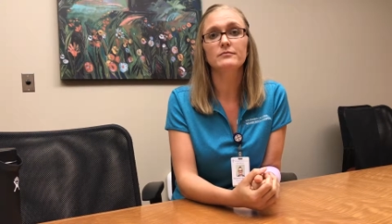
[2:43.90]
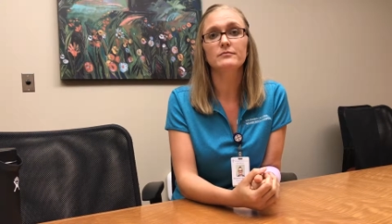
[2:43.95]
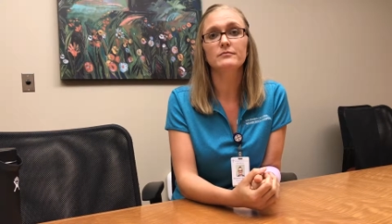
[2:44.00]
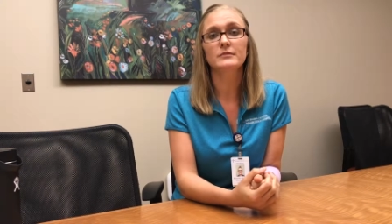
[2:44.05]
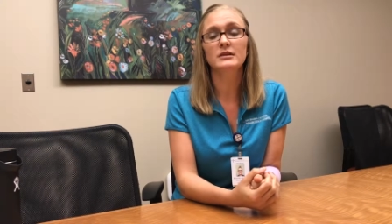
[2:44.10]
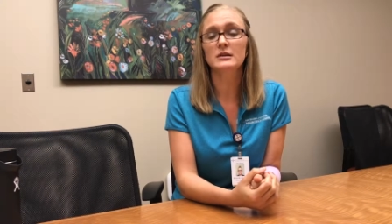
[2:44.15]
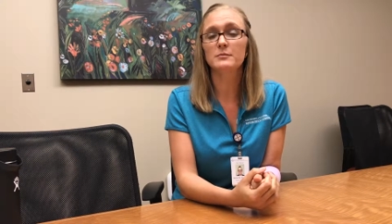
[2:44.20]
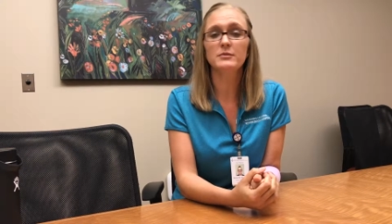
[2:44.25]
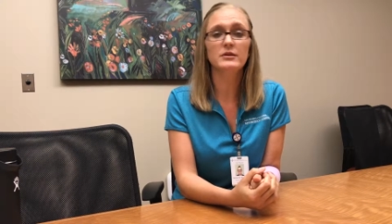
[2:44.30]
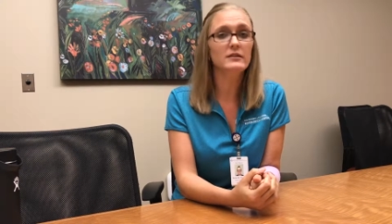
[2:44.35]

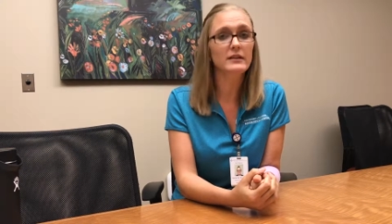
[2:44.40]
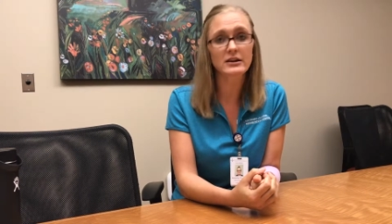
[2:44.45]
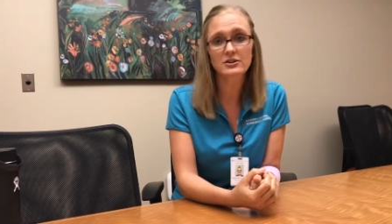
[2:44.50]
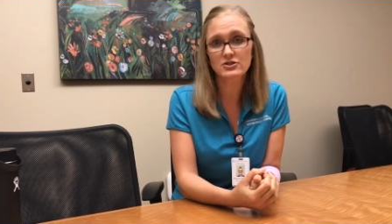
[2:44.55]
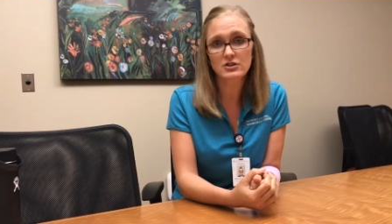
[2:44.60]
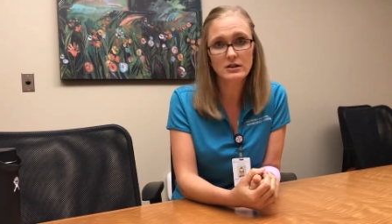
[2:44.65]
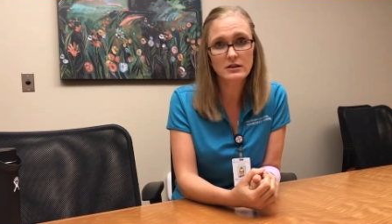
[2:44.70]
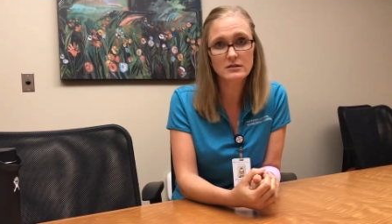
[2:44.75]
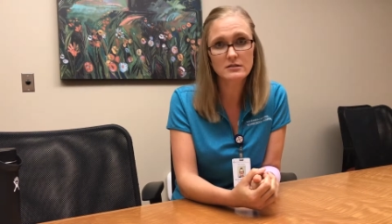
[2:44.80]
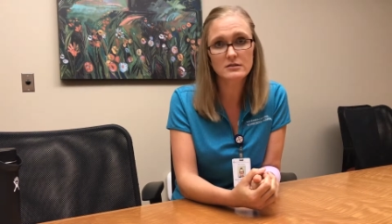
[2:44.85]

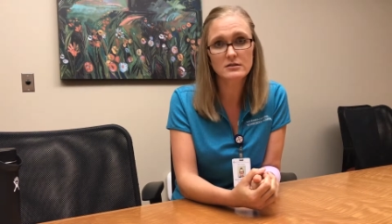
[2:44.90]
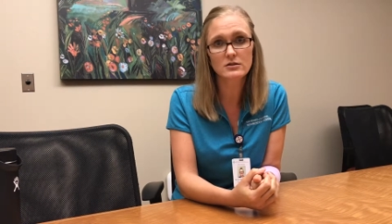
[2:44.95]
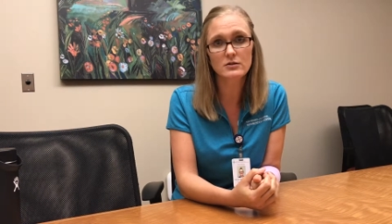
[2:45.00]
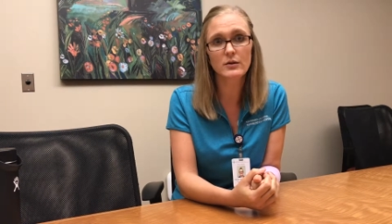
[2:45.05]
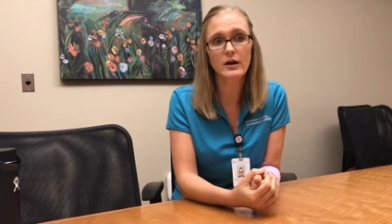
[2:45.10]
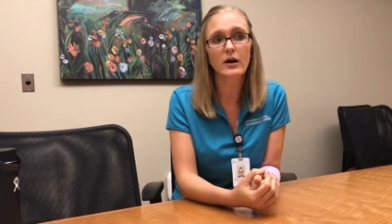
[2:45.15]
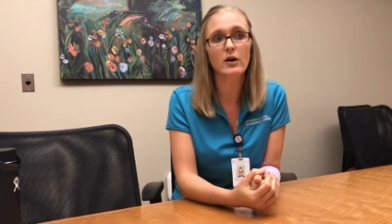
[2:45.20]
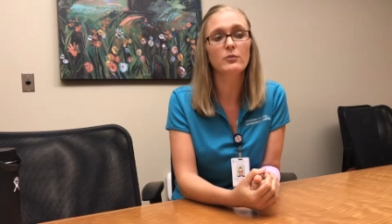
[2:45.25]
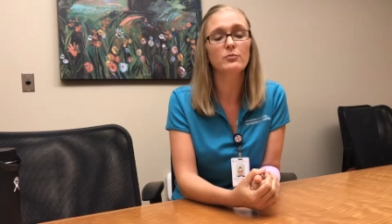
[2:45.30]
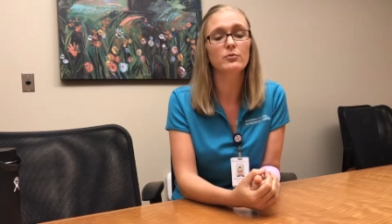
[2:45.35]
manipulation to
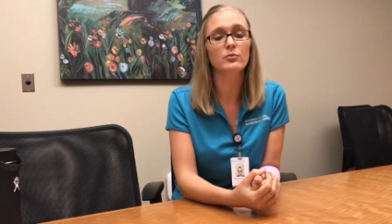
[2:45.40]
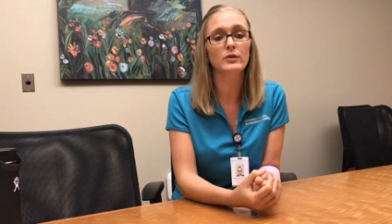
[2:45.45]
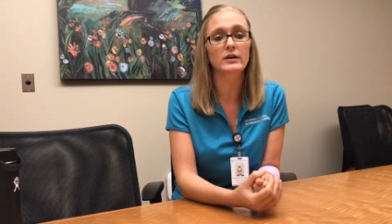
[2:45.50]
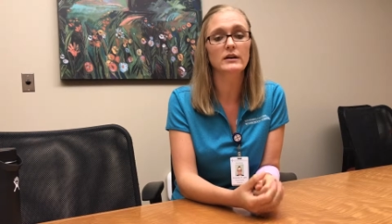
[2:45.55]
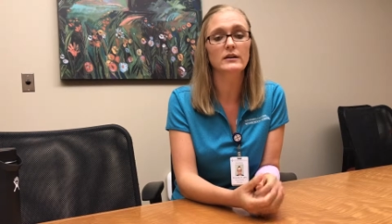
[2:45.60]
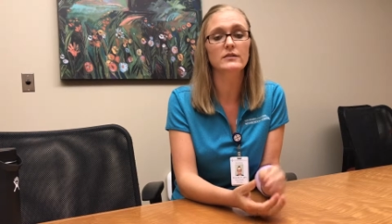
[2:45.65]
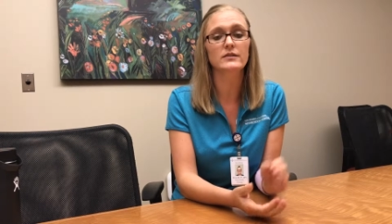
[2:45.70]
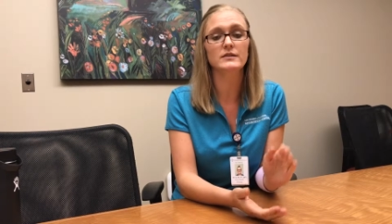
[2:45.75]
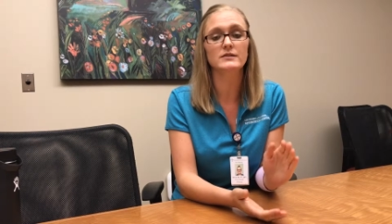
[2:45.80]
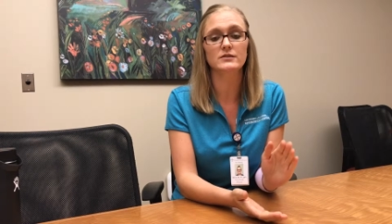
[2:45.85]
help
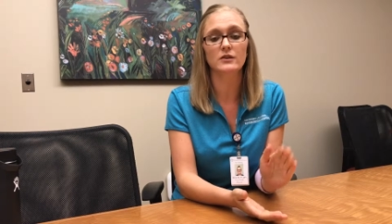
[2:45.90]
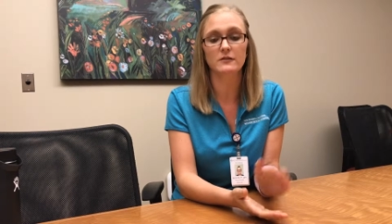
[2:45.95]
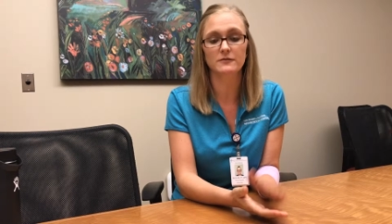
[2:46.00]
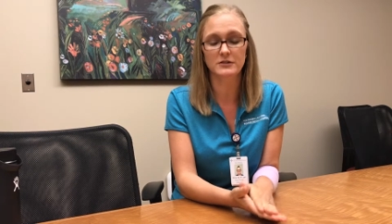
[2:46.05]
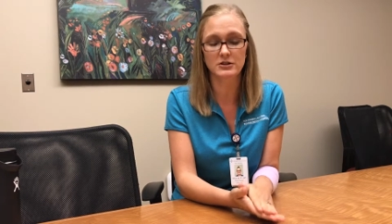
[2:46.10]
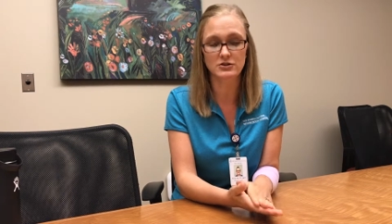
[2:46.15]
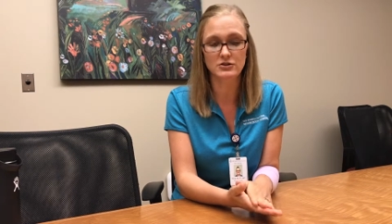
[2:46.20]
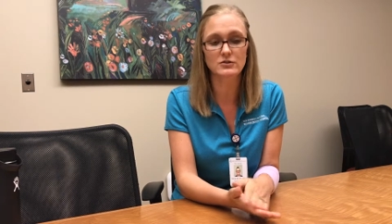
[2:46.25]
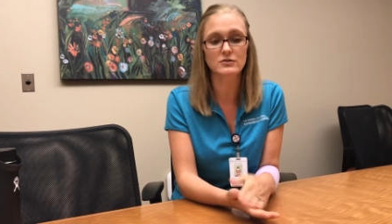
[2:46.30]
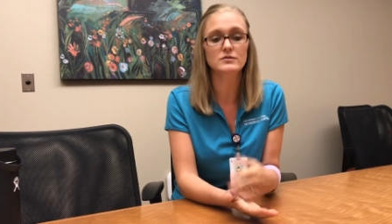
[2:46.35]
with the soft
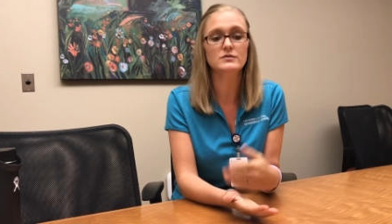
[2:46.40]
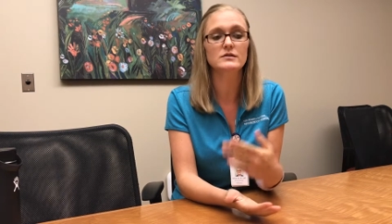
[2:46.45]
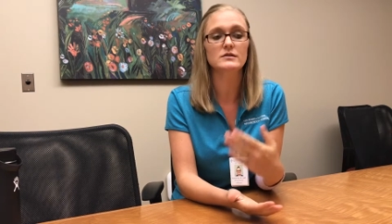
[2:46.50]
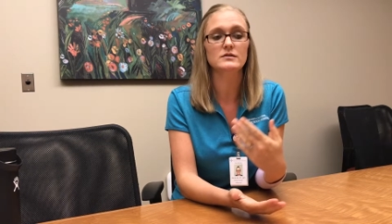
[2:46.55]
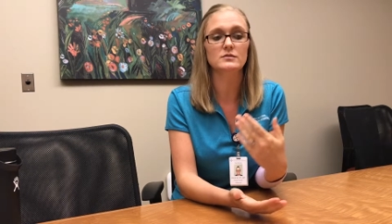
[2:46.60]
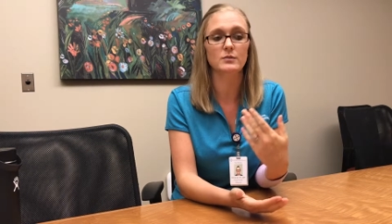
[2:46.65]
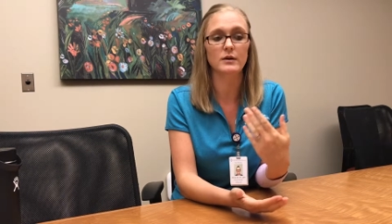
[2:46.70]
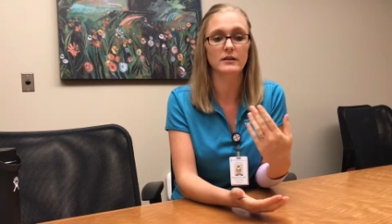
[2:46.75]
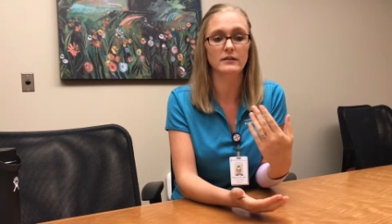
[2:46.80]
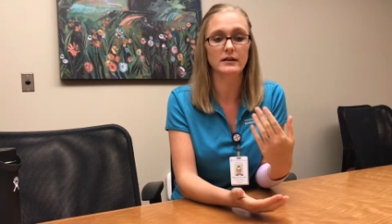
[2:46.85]
tissues
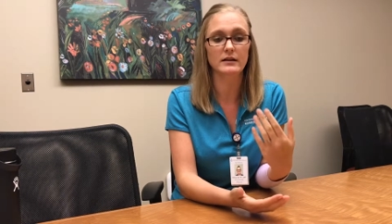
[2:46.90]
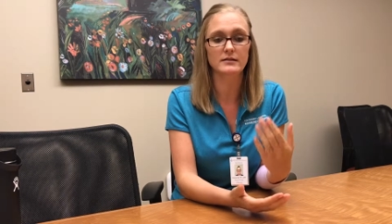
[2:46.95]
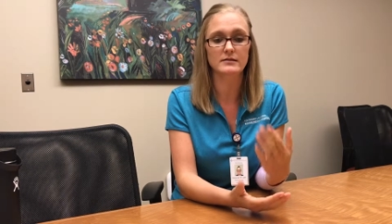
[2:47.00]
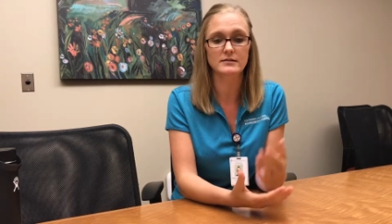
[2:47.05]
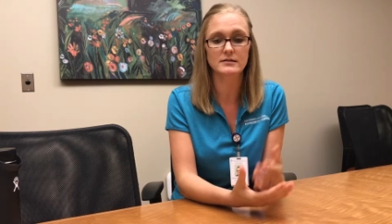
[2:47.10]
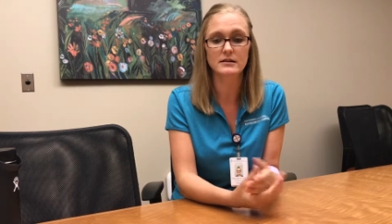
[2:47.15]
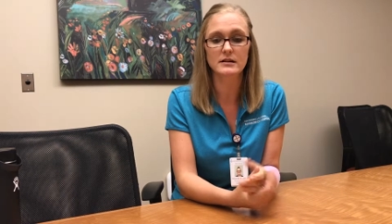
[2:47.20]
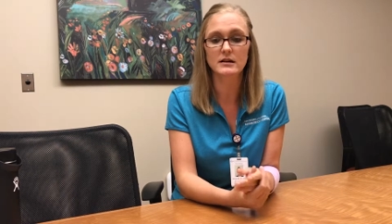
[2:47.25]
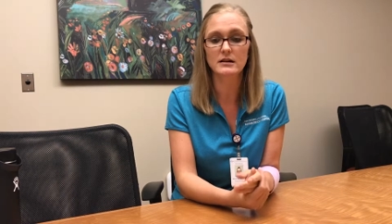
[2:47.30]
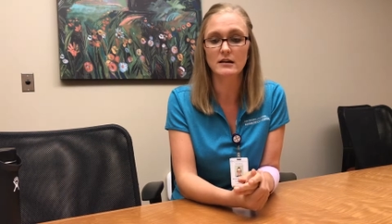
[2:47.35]
as well
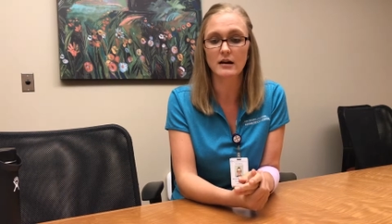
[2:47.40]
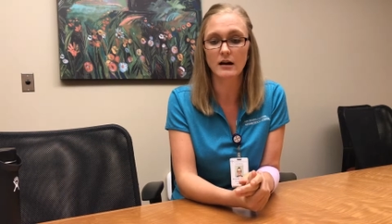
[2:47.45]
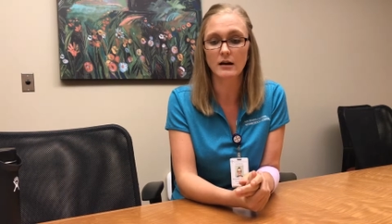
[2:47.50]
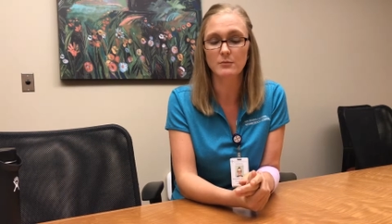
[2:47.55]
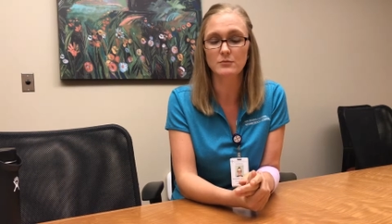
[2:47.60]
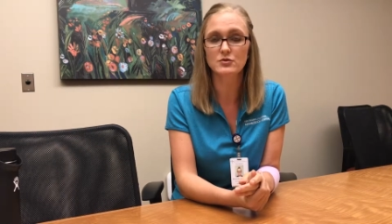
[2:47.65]
as the